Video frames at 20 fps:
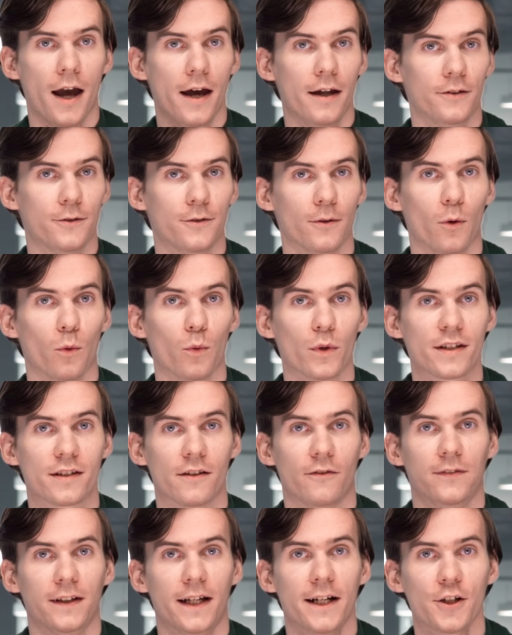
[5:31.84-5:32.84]
And with
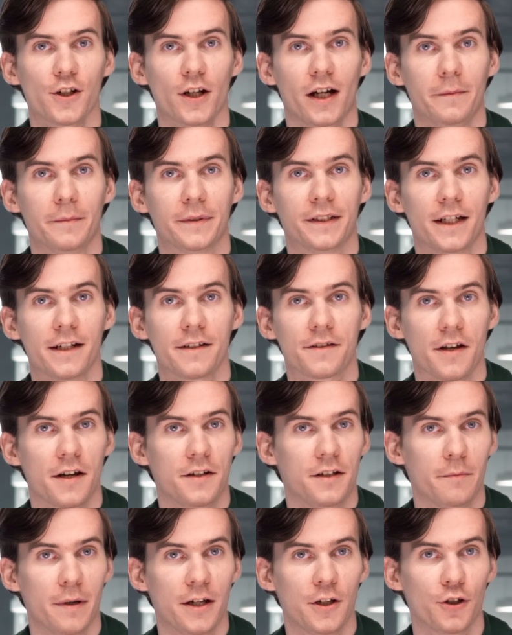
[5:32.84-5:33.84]
the flushUpdates
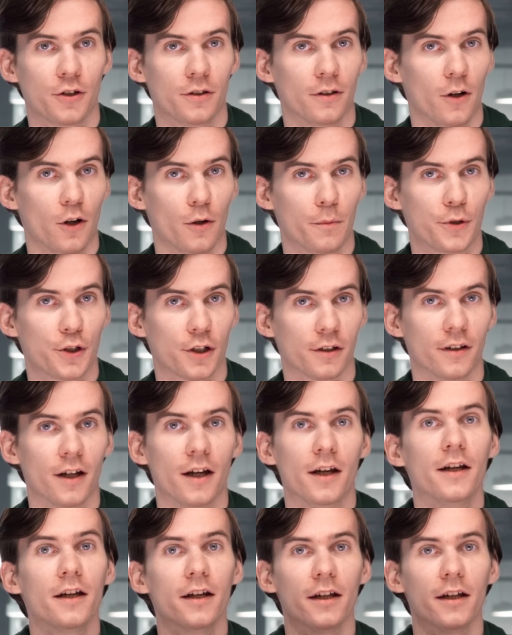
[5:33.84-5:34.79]
animation option,